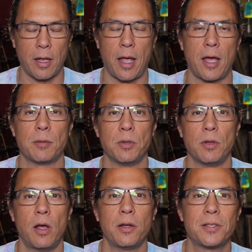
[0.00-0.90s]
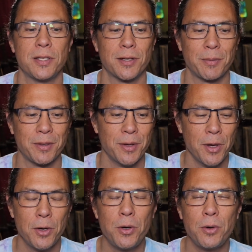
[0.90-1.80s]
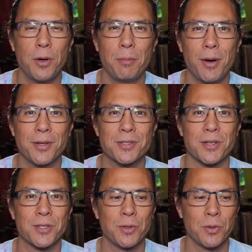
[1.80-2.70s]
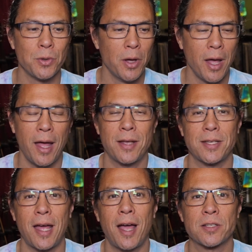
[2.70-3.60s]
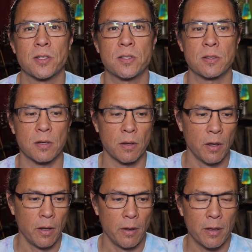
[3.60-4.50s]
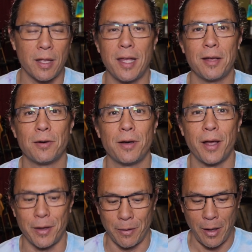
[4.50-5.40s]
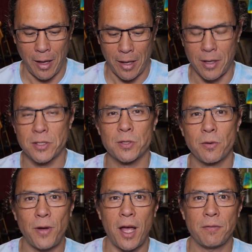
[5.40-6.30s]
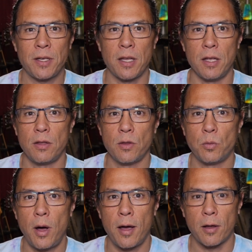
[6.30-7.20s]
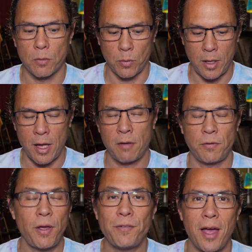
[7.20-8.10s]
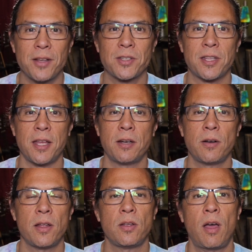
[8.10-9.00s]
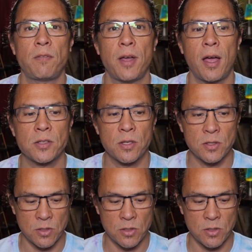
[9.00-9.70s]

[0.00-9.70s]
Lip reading: animal hunting, I mean, who amongst us who has access to the internet is surviving in the wild? If you have access to the internet, you have access